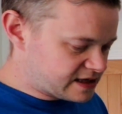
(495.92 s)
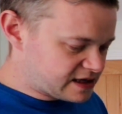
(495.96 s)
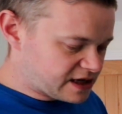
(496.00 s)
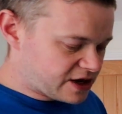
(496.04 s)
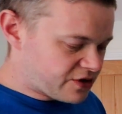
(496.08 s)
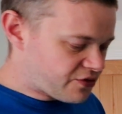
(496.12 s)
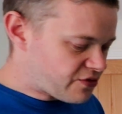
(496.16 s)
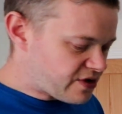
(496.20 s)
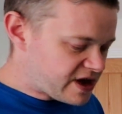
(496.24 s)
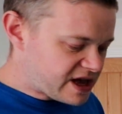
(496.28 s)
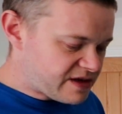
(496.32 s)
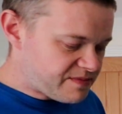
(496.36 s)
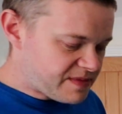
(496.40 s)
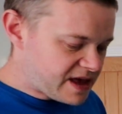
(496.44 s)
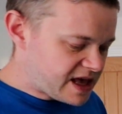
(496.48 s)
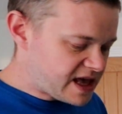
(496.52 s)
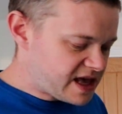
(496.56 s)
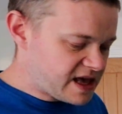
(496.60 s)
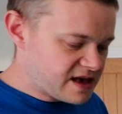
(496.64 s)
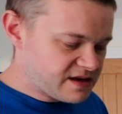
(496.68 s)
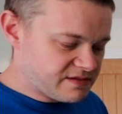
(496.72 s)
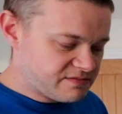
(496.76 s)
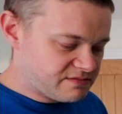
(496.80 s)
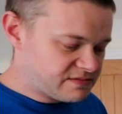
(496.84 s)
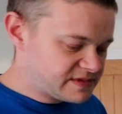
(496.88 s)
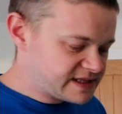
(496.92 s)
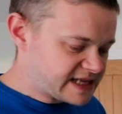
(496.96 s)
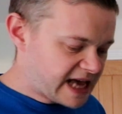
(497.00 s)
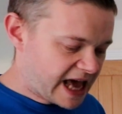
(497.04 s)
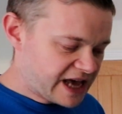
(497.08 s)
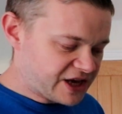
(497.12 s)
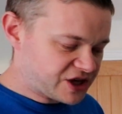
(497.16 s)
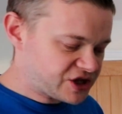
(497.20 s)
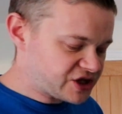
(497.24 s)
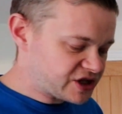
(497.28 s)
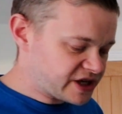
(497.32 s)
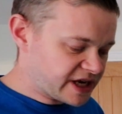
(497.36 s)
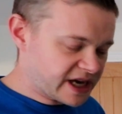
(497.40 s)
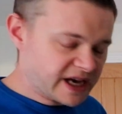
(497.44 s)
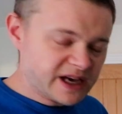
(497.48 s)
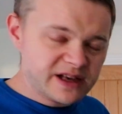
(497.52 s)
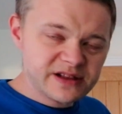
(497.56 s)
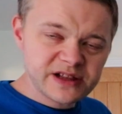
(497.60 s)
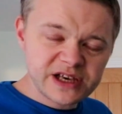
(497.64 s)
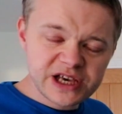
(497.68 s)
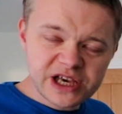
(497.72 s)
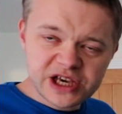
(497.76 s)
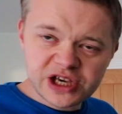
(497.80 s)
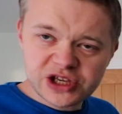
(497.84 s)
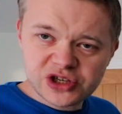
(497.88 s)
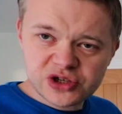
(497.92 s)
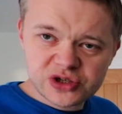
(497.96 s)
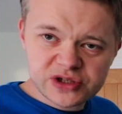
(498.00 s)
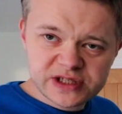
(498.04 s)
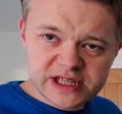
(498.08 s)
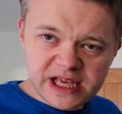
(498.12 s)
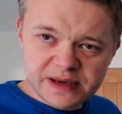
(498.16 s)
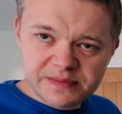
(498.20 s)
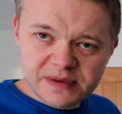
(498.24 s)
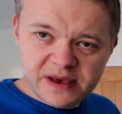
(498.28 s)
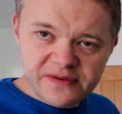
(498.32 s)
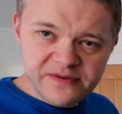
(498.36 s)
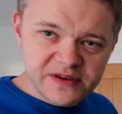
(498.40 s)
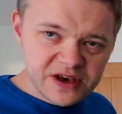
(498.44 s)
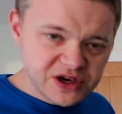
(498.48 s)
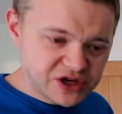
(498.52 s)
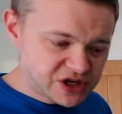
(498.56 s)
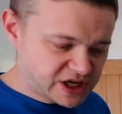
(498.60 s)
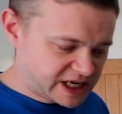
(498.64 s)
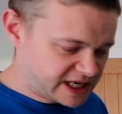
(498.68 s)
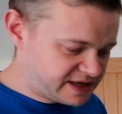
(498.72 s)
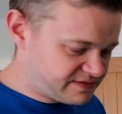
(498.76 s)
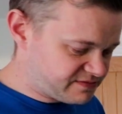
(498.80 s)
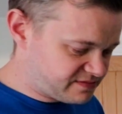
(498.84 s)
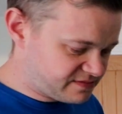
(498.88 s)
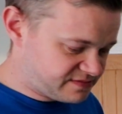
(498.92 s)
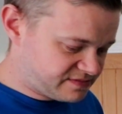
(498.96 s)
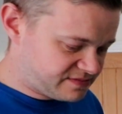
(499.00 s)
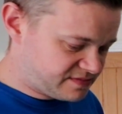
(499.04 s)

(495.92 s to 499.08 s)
creamy texture that you can just dip your fish in,